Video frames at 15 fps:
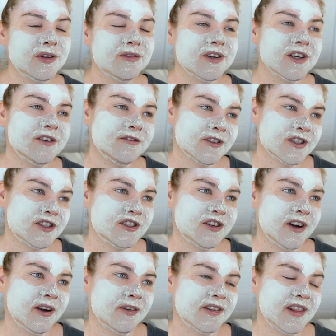The very first
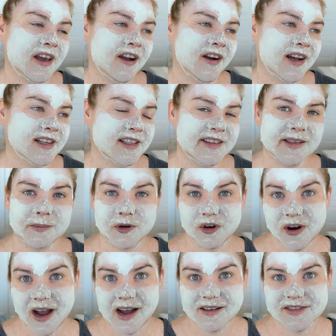year I was there, I did some
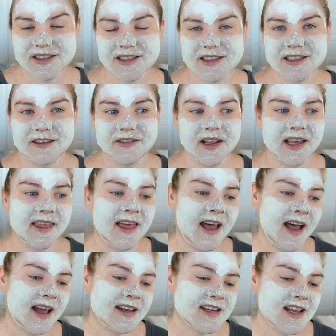crafts and stuff like
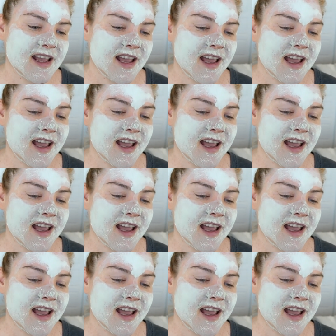that.